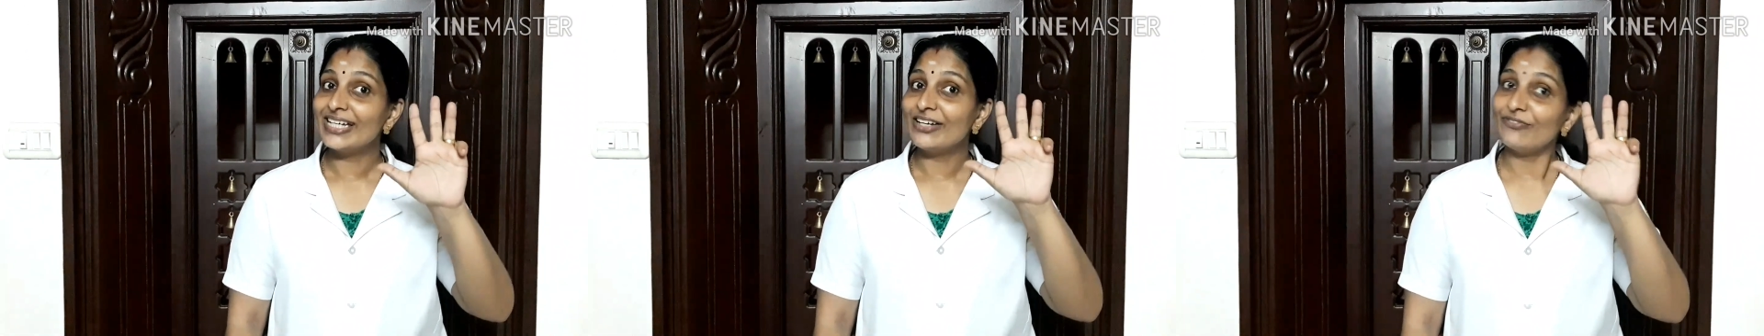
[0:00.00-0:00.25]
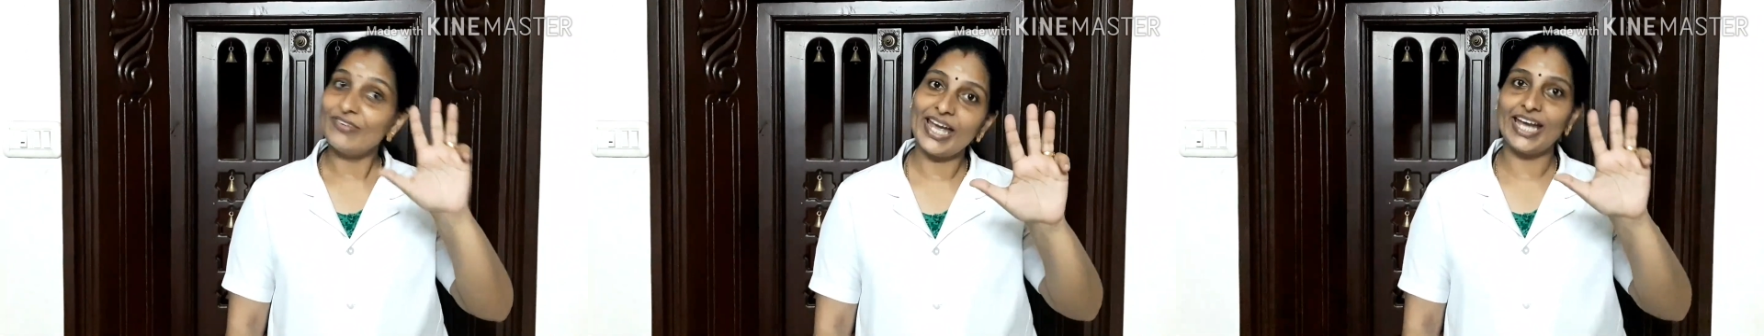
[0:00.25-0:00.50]

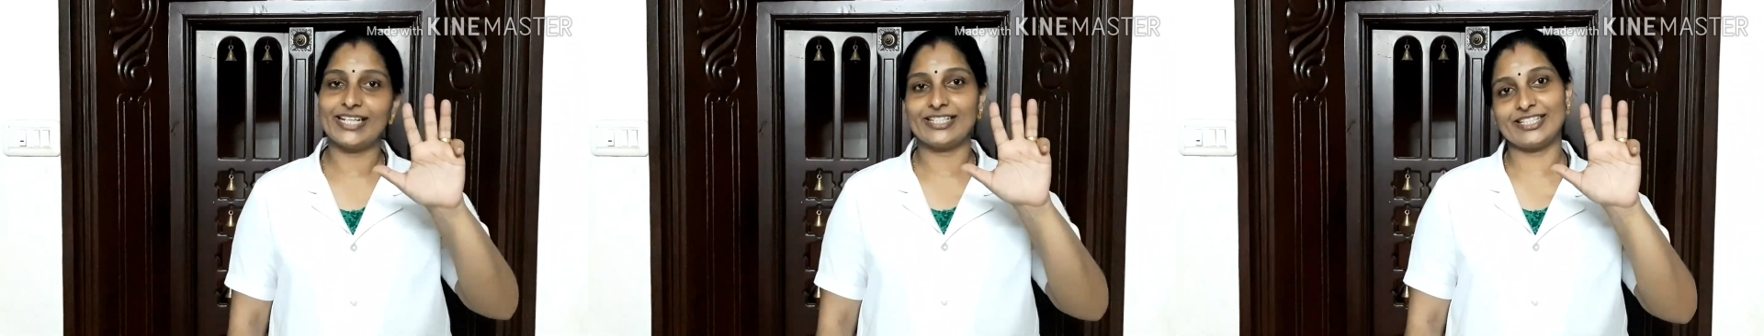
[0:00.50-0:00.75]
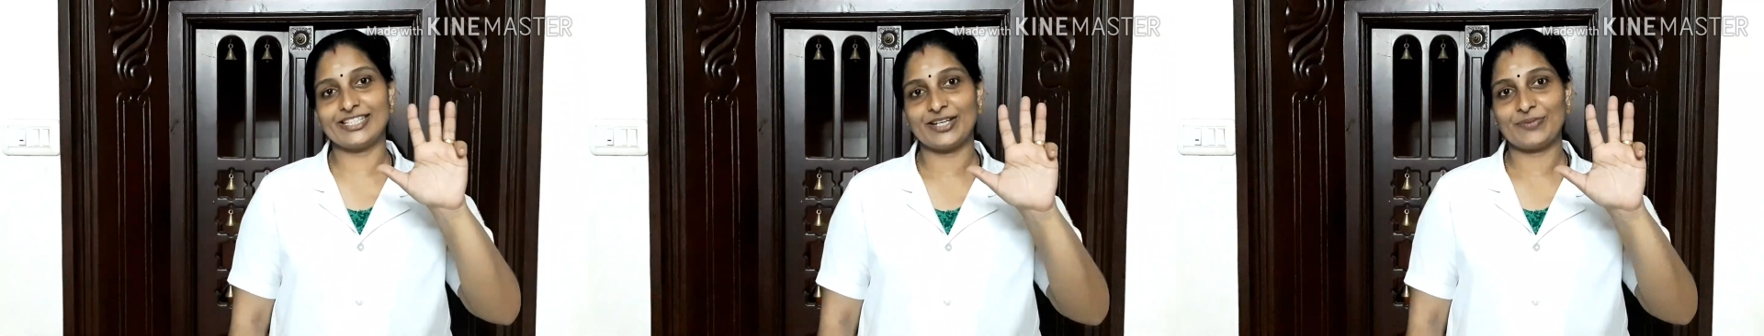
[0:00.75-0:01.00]

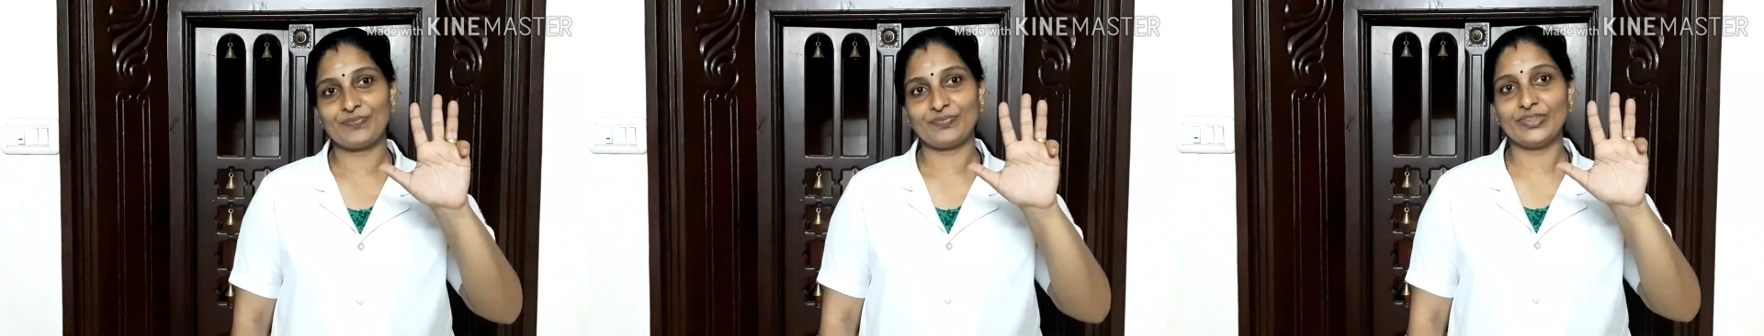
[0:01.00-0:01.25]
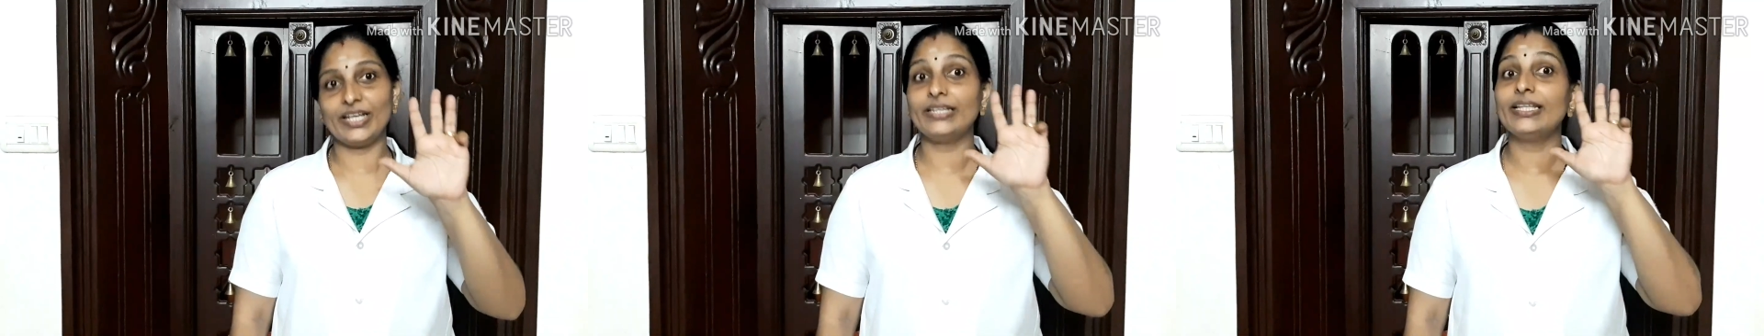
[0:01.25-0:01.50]
waste.
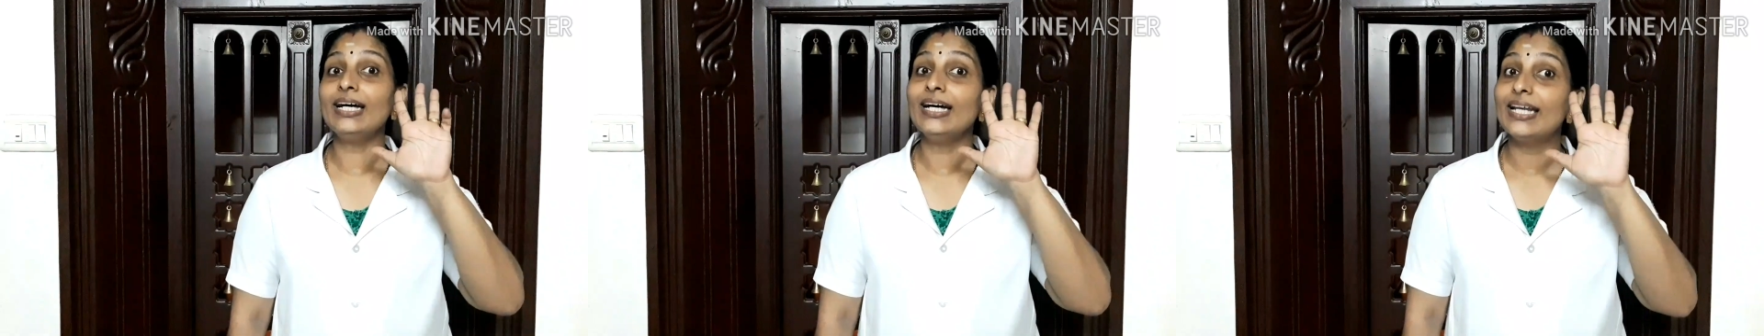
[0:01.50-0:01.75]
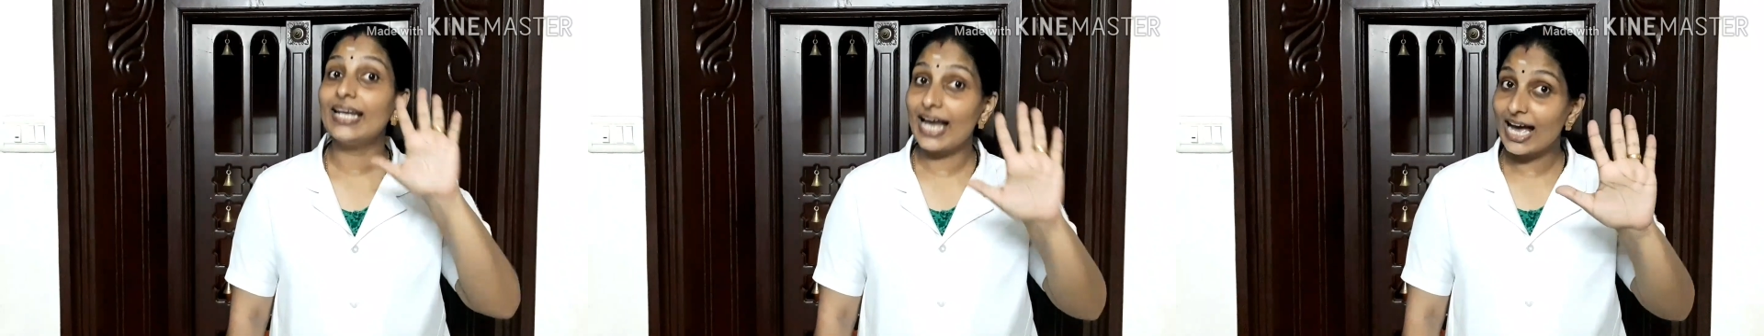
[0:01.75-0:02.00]
Then the
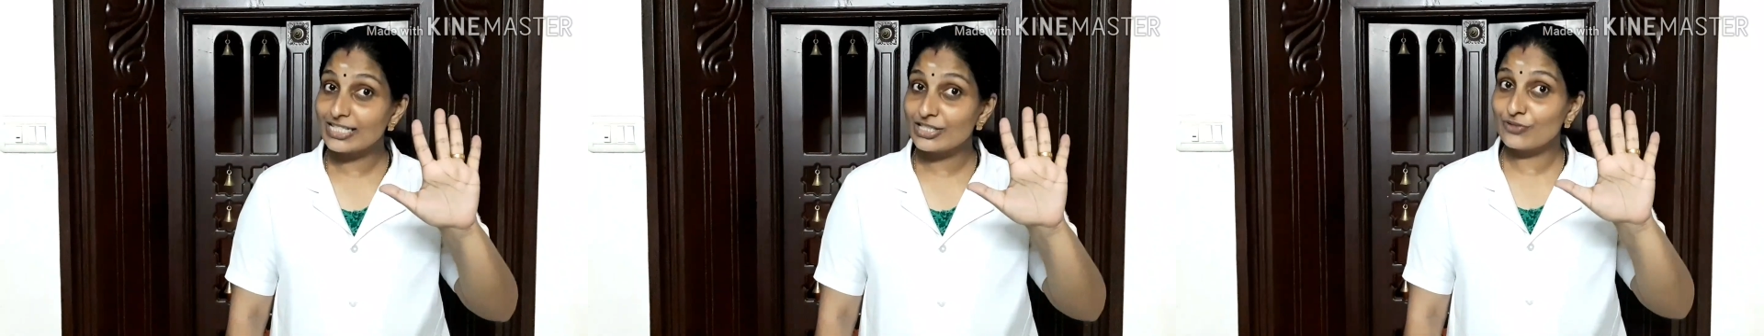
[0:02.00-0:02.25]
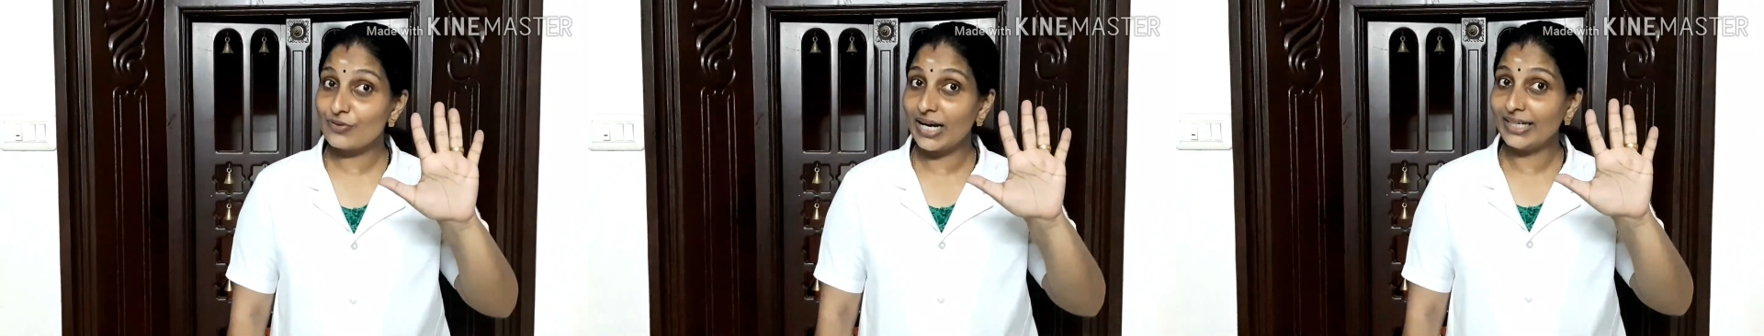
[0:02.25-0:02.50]

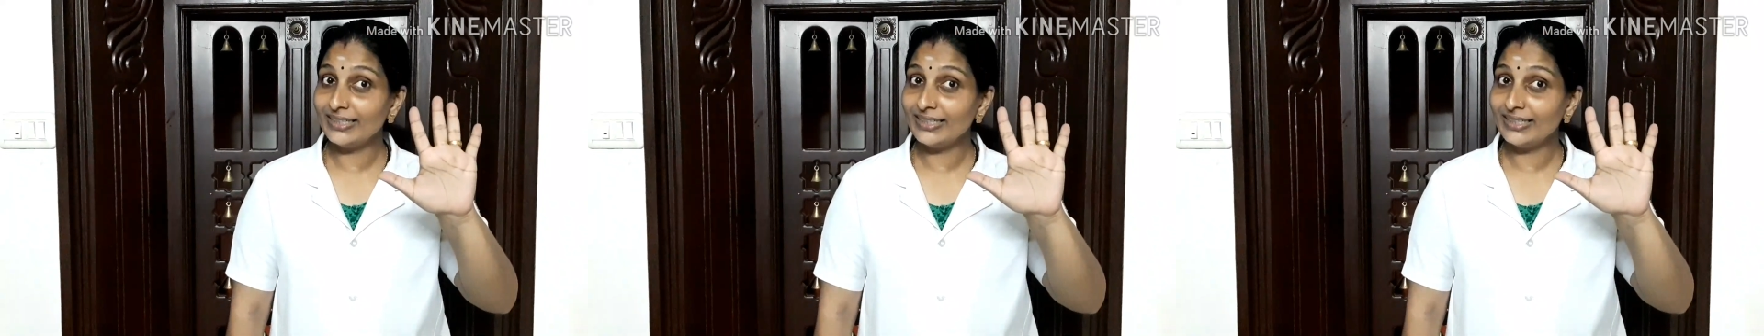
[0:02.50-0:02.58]
last one,